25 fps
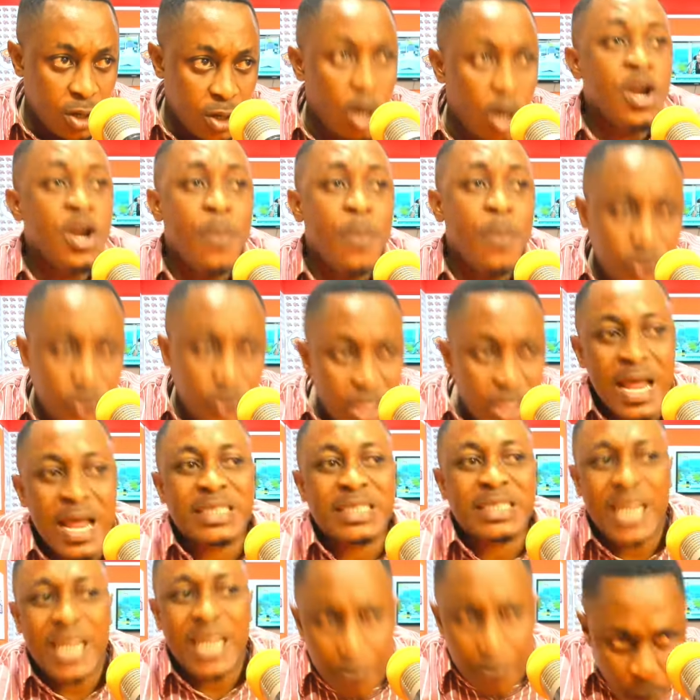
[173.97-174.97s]
I'm going to train.
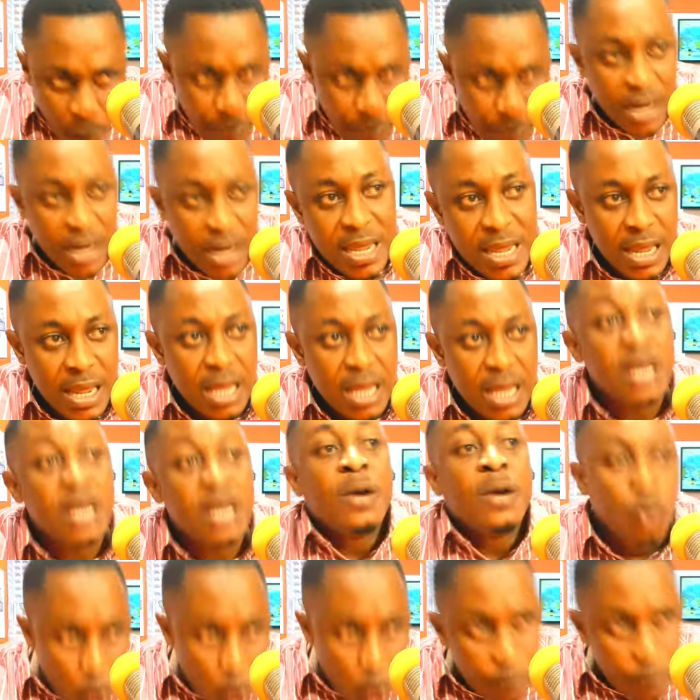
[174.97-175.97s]
I said I'm going to break.
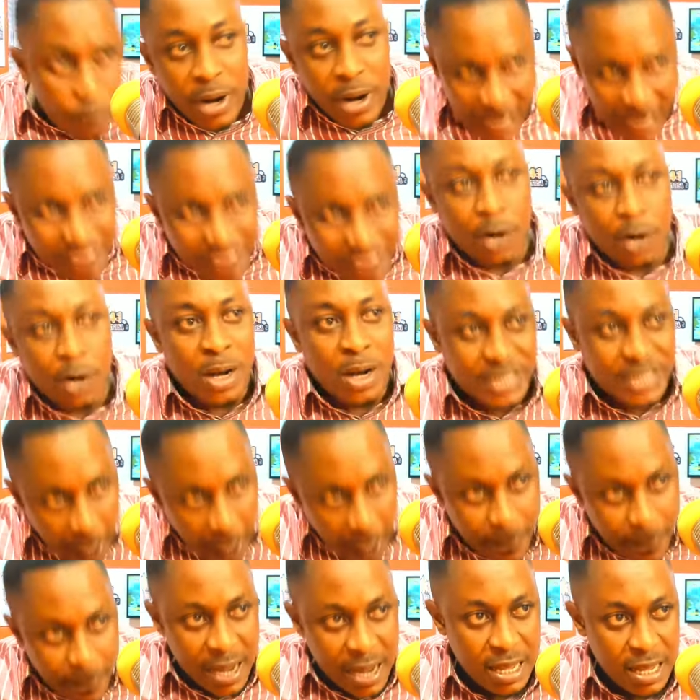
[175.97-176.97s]
Buko break. I said I was
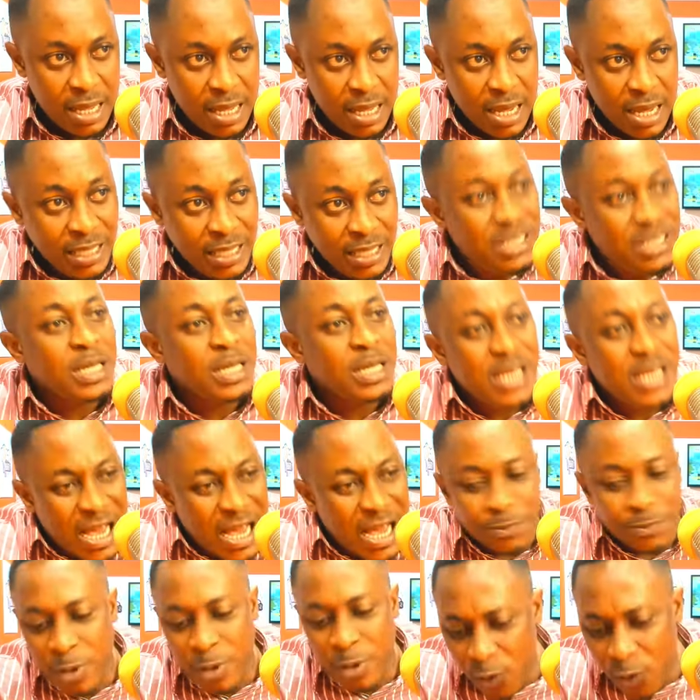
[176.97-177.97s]
Abba. He
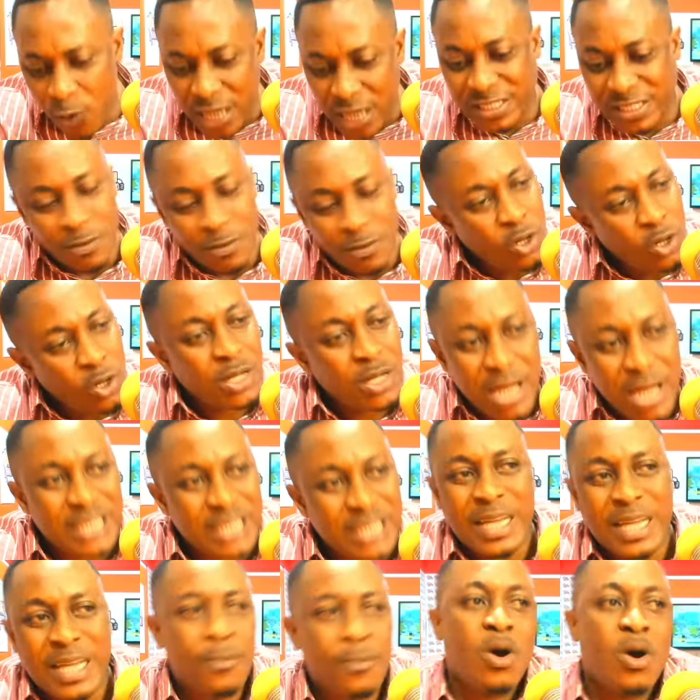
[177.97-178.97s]
has been with the team not
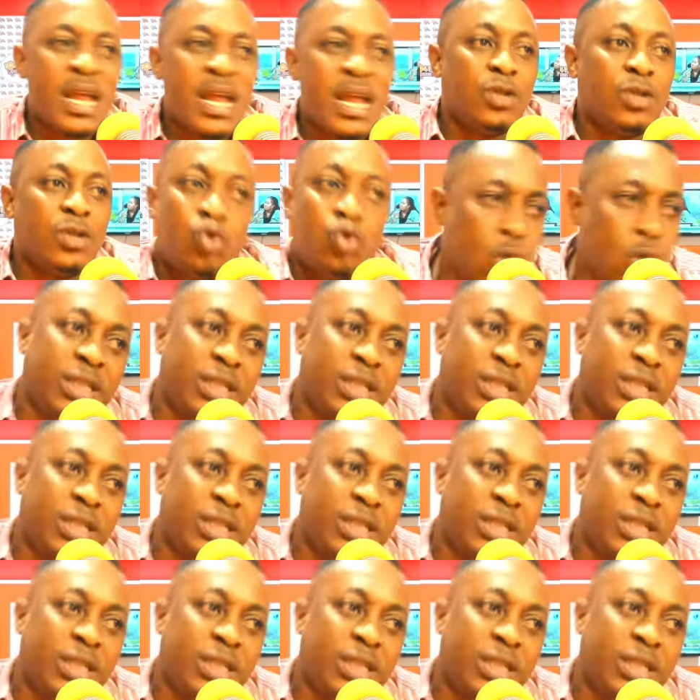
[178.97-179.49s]
less than more than 2 or